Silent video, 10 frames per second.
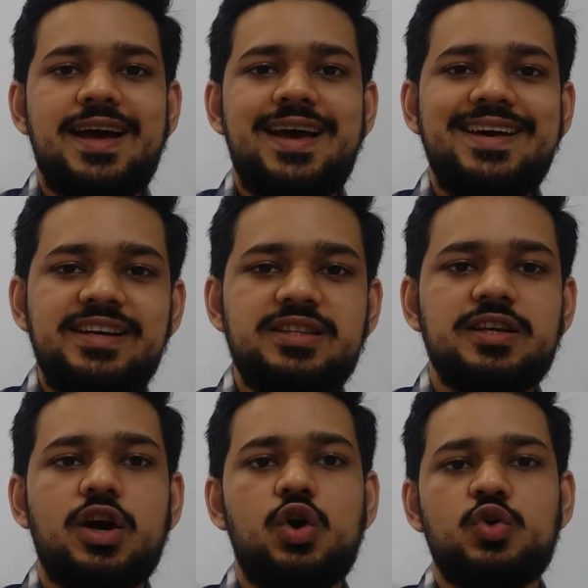
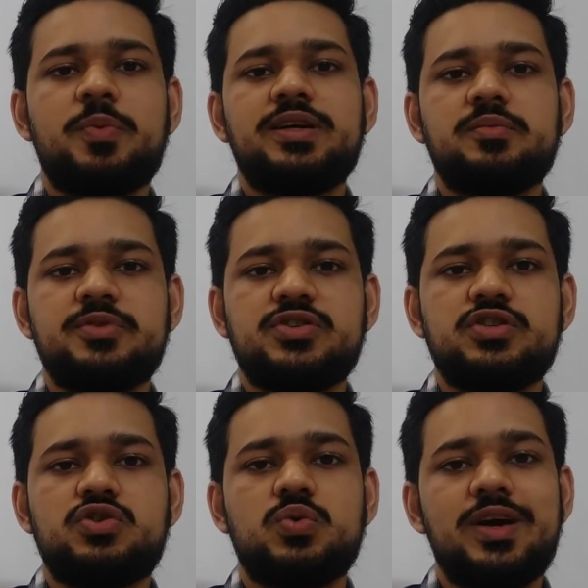Anything owed by the
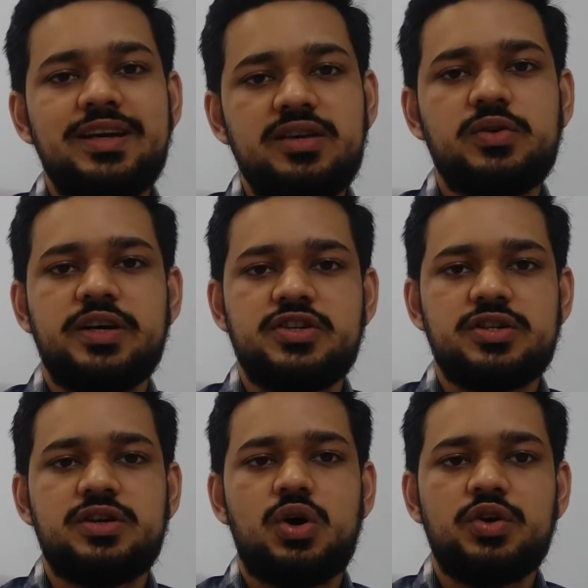business to any
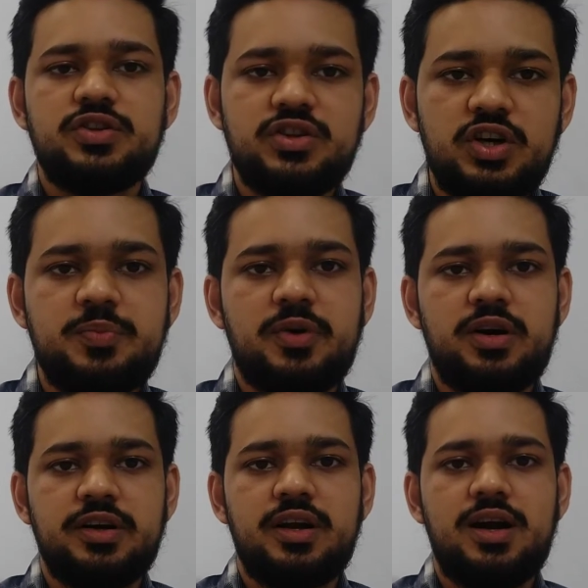creditor or third
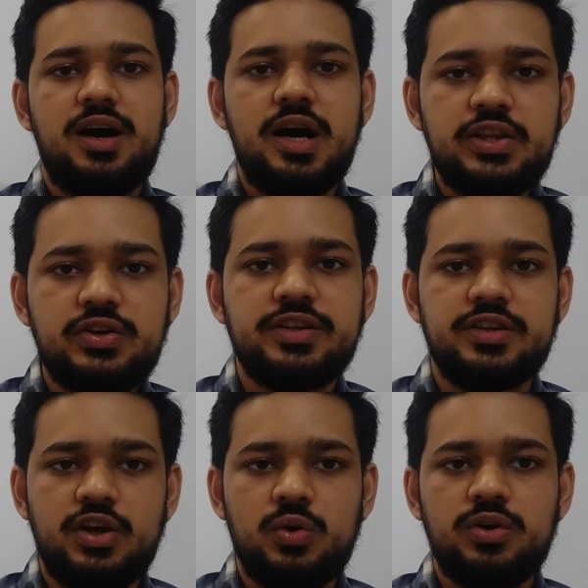party other than
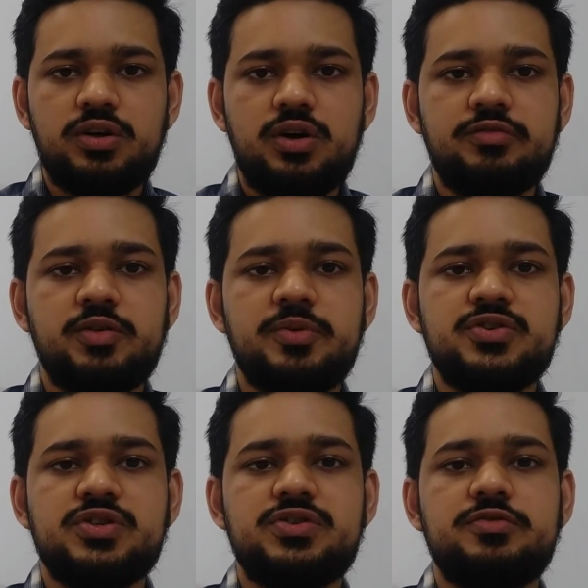the owner of the
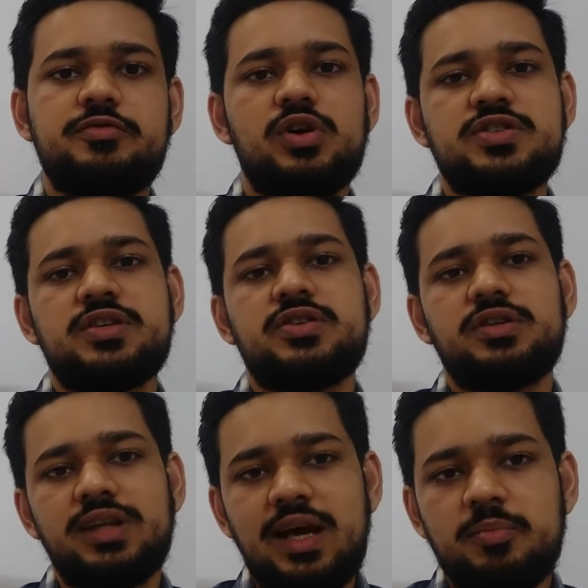business falls under
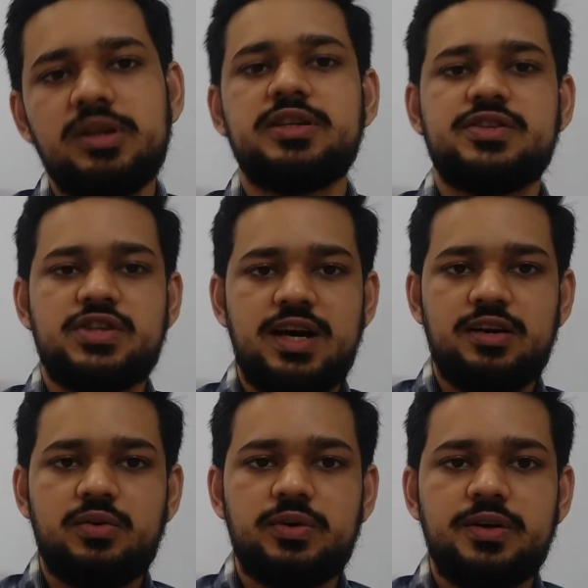liabilities
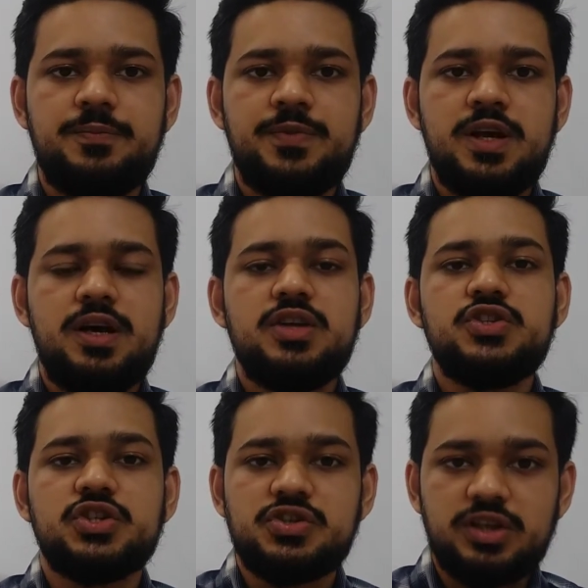category.
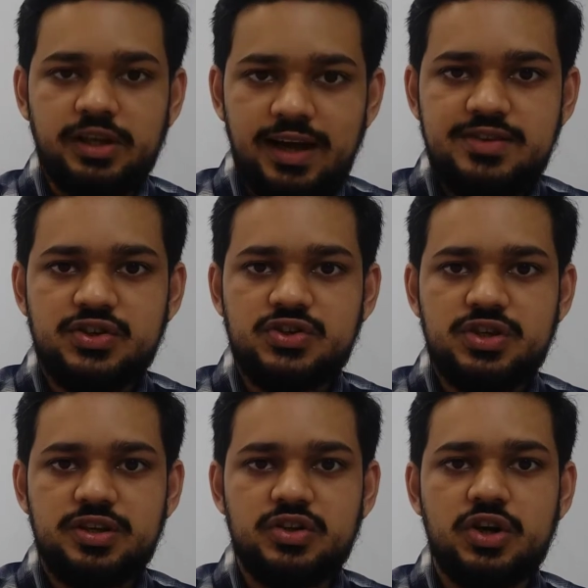Just like
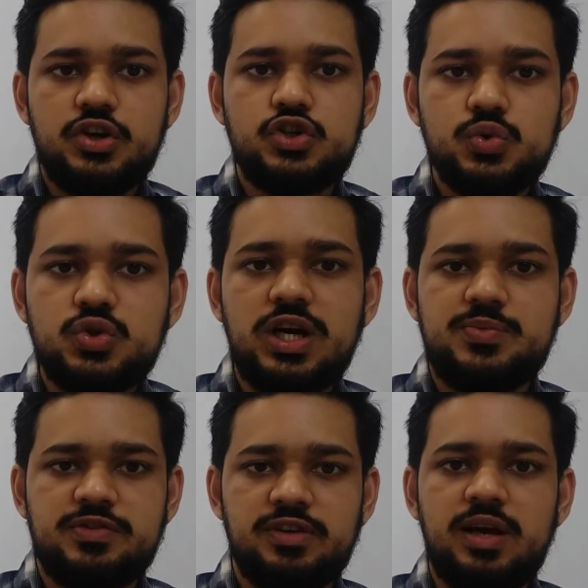assets, there are two
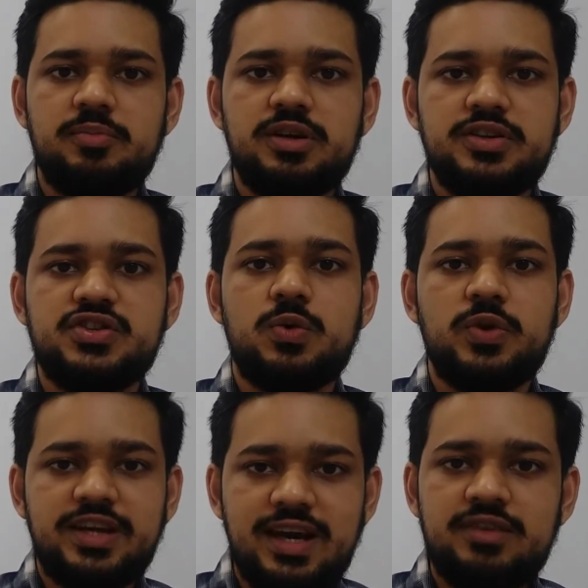types of liabilities that we
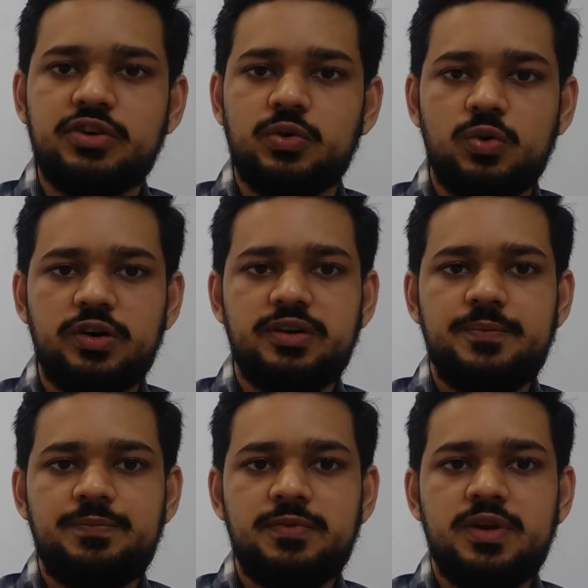can record.
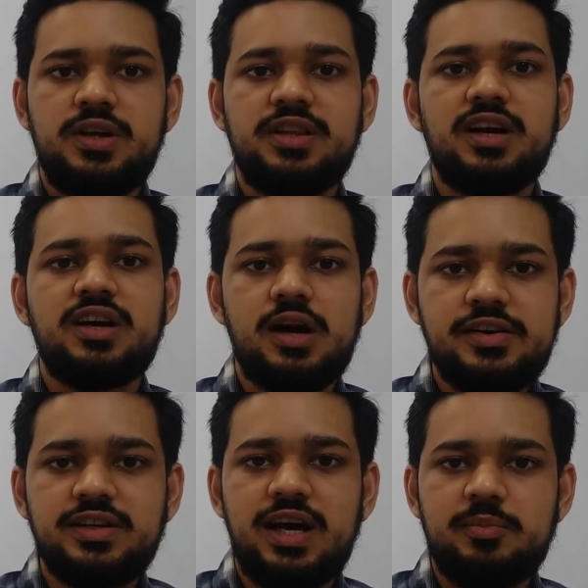They're
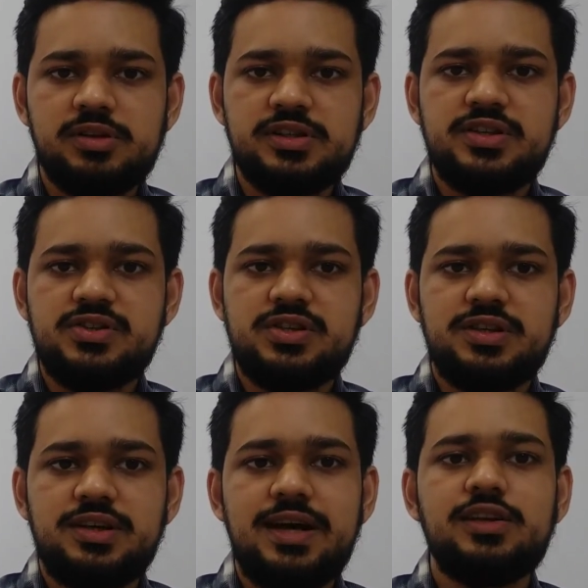current liabilities
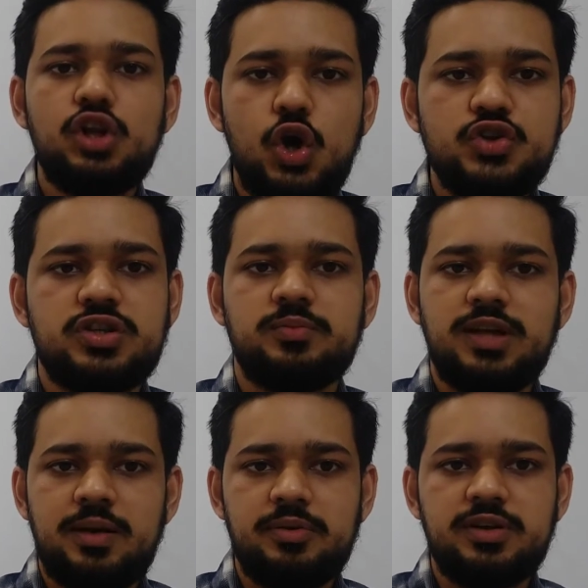and long-term
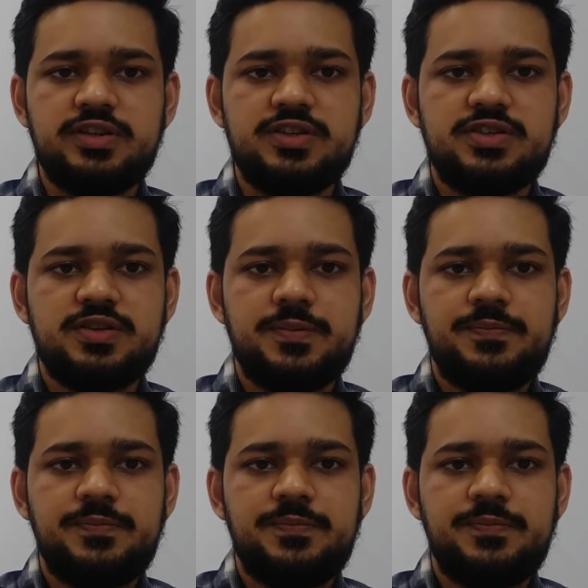liabilities.